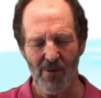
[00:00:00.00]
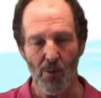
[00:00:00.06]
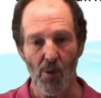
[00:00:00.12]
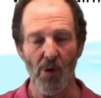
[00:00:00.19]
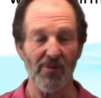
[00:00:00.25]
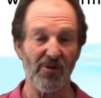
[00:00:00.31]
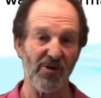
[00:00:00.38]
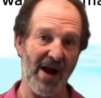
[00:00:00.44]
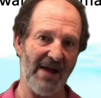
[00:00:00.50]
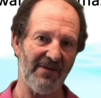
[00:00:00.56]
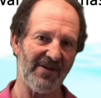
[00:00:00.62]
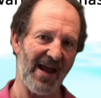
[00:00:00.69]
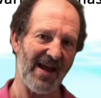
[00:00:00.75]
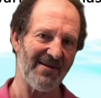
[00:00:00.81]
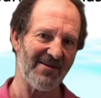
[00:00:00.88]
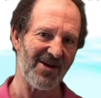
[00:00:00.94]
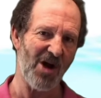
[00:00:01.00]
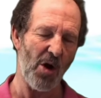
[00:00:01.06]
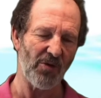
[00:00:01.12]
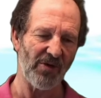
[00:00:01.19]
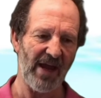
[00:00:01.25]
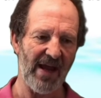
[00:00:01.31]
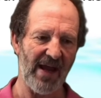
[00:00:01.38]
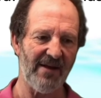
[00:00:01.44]
ground and
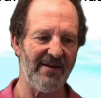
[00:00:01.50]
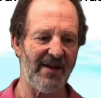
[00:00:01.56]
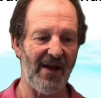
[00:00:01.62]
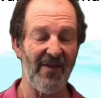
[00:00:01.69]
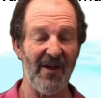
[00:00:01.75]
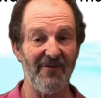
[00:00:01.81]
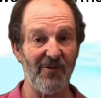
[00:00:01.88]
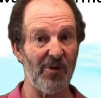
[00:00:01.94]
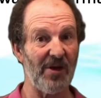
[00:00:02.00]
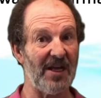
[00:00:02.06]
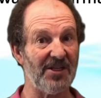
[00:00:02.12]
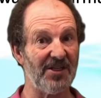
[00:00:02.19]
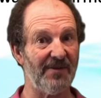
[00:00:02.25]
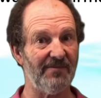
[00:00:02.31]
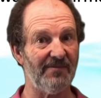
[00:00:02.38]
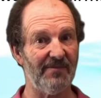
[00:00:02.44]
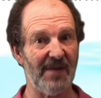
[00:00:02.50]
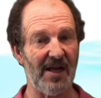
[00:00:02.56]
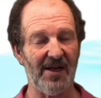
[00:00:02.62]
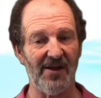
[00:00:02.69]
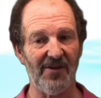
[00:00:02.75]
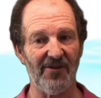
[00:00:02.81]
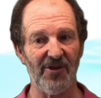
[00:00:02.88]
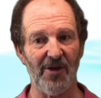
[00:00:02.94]
cold air, and therefore you get some
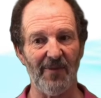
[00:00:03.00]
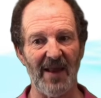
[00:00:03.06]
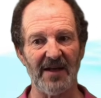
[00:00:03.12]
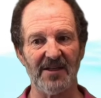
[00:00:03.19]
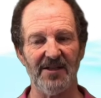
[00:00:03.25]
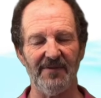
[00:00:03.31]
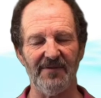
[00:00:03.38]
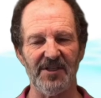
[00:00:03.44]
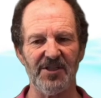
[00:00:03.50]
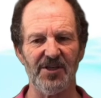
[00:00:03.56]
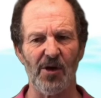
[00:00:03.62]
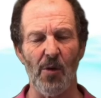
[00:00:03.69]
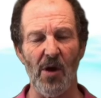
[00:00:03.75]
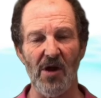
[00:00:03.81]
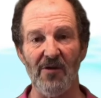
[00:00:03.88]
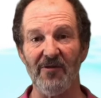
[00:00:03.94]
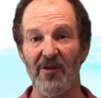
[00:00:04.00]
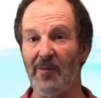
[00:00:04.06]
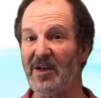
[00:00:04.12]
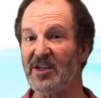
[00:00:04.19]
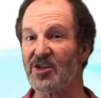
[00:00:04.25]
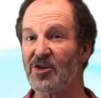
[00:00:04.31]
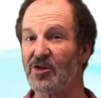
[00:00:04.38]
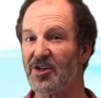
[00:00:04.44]
thermal activity. So quite often the
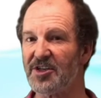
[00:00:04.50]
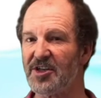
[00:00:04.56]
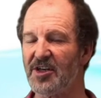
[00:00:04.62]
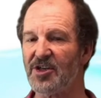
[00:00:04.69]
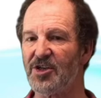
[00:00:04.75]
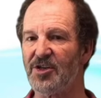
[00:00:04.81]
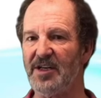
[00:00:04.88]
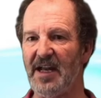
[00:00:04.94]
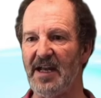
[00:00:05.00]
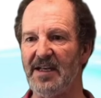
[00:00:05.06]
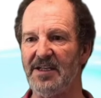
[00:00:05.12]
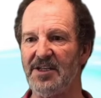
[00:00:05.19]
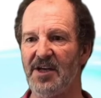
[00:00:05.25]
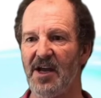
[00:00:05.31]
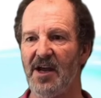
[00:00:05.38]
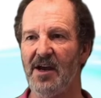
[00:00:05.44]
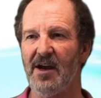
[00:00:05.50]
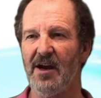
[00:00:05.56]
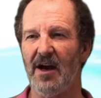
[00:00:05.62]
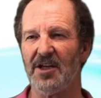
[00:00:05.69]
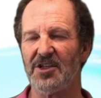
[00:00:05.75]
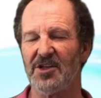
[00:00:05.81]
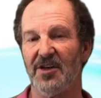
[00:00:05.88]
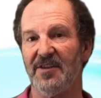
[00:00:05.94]
best cross-country days
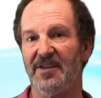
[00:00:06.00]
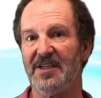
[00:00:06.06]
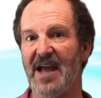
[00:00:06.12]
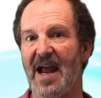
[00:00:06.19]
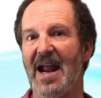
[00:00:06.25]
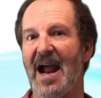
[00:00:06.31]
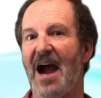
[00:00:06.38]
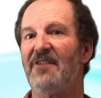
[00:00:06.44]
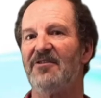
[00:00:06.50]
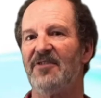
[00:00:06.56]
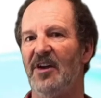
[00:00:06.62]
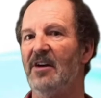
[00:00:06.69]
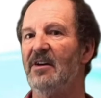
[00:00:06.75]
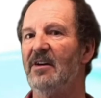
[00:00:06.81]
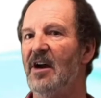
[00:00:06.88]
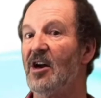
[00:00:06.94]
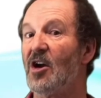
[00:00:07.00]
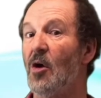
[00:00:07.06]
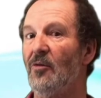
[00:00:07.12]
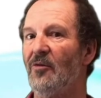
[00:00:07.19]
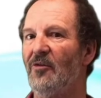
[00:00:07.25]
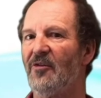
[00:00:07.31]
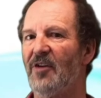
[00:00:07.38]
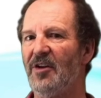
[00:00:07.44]
are sort of the day after a
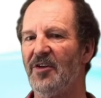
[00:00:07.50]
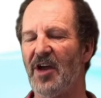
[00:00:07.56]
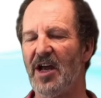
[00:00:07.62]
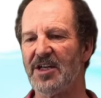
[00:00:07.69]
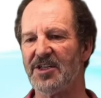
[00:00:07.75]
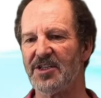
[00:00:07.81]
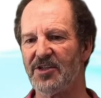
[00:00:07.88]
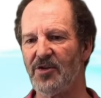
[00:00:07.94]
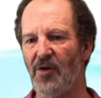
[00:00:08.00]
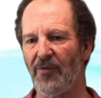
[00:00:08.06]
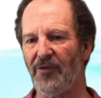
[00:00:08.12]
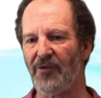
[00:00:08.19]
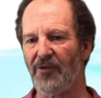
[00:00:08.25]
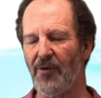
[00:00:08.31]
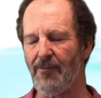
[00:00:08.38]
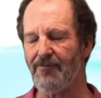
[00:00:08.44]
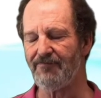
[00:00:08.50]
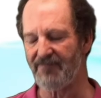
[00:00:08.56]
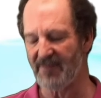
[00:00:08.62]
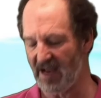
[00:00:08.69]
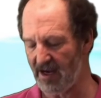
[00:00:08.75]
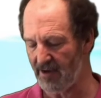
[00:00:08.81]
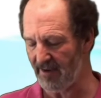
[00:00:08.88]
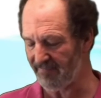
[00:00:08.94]
cold front has gone through.
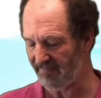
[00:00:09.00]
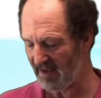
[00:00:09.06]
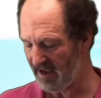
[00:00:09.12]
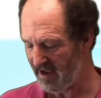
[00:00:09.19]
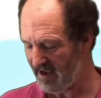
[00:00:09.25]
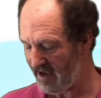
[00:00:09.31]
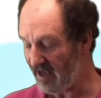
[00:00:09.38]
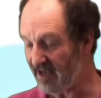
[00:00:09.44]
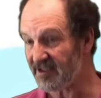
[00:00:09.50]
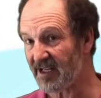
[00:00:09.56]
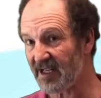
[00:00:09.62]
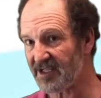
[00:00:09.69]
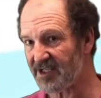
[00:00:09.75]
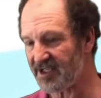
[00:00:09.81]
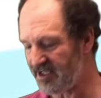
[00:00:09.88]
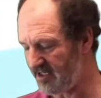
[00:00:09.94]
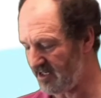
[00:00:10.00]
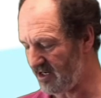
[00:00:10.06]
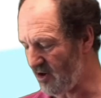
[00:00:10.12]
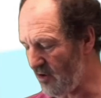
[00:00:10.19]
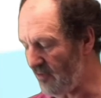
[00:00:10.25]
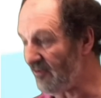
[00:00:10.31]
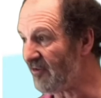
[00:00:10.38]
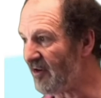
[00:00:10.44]
Anyway, so that's a
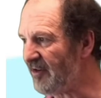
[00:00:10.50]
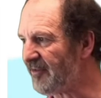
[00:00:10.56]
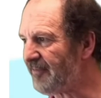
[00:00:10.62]
cold front.